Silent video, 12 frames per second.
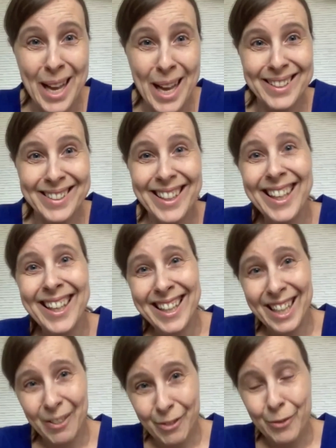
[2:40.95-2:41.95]
And
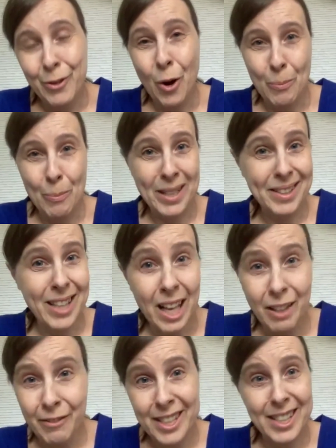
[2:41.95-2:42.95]
we've got Matt
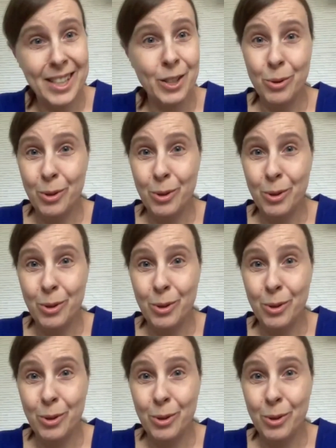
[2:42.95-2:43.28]
Alvison,